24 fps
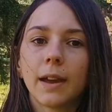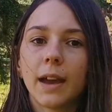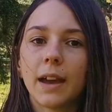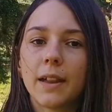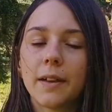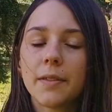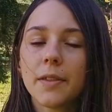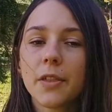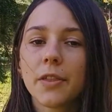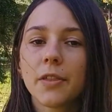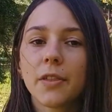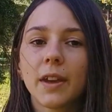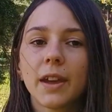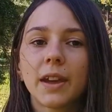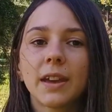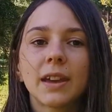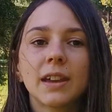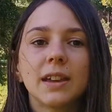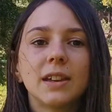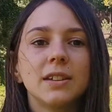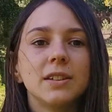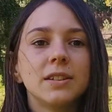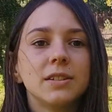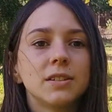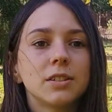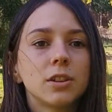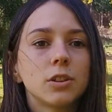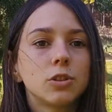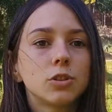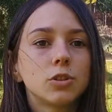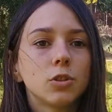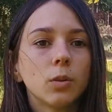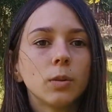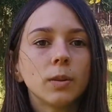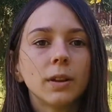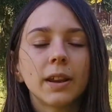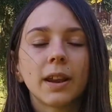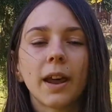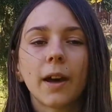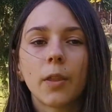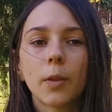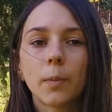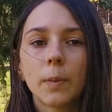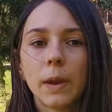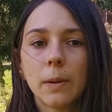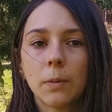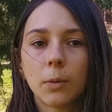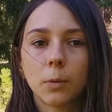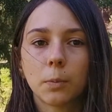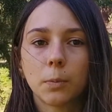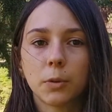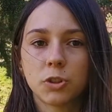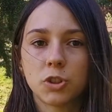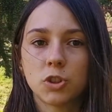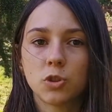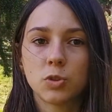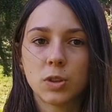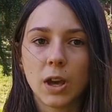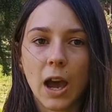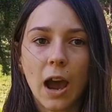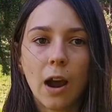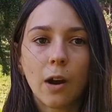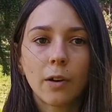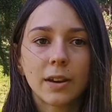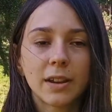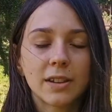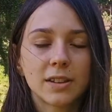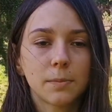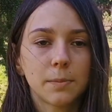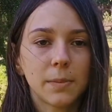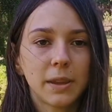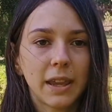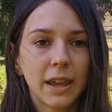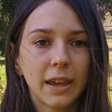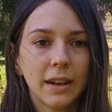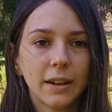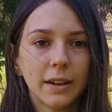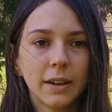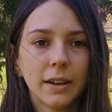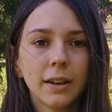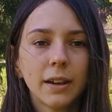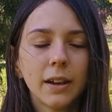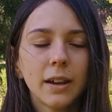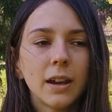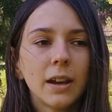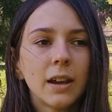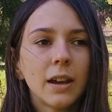Another thing is, don't let other people put you down as a beginner,